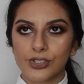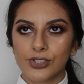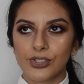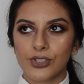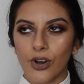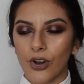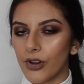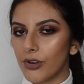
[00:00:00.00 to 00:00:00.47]

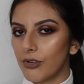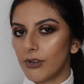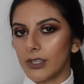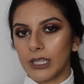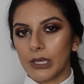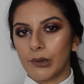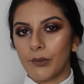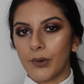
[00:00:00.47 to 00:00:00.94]
don't
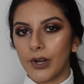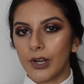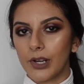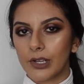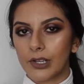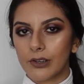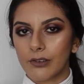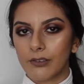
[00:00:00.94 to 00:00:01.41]
really
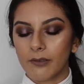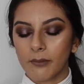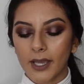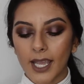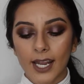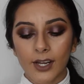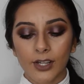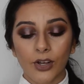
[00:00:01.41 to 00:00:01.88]
work for
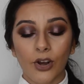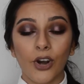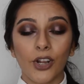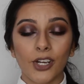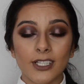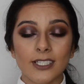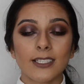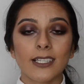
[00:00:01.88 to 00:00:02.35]
me and the,
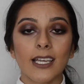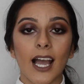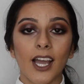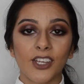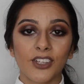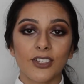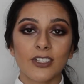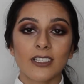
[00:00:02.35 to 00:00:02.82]
honestly
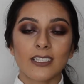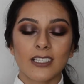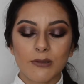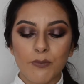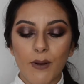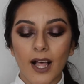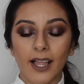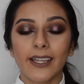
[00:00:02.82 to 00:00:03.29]
I use this
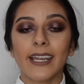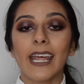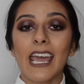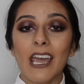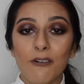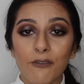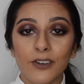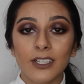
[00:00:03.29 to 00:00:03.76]
palette
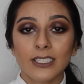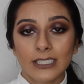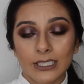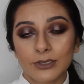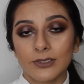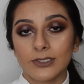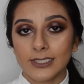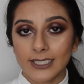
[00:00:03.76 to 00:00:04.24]
every
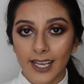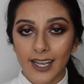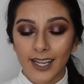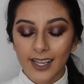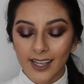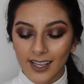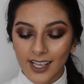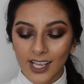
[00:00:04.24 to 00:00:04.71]
single
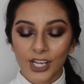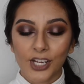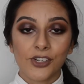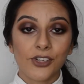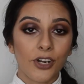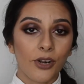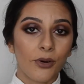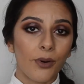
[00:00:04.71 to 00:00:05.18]
day.
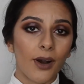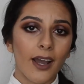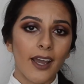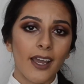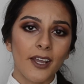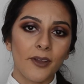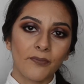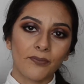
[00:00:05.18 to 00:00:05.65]
Do you know
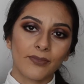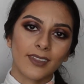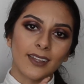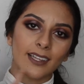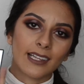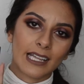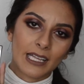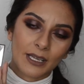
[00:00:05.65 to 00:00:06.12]
why?
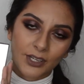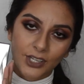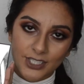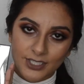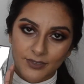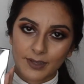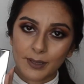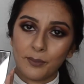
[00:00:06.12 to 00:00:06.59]

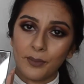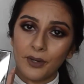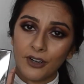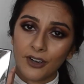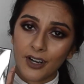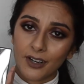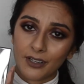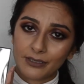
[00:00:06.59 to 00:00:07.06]
Because of the
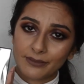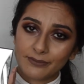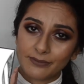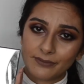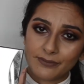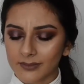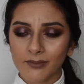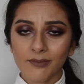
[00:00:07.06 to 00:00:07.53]
mirror.
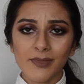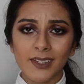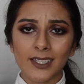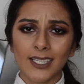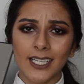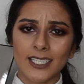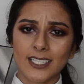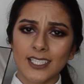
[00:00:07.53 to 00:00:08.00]

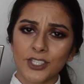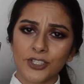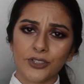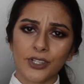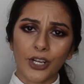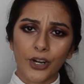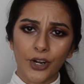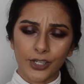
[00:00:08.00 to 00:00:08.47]
It's
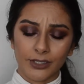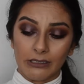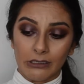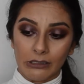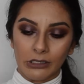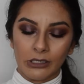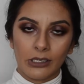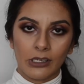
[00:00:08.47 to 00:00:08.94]
literally the only...
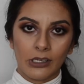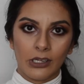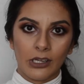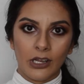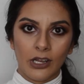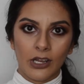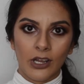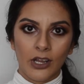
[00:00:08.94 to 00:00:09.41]

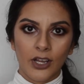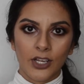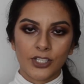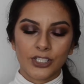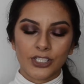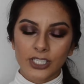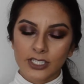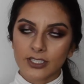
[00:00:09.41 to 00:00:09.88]

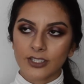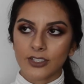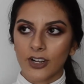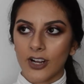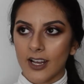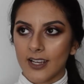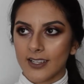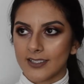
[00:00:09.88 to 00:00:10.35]
Jesus
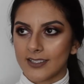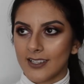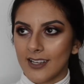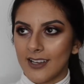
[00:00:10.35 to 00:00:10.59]
Christ.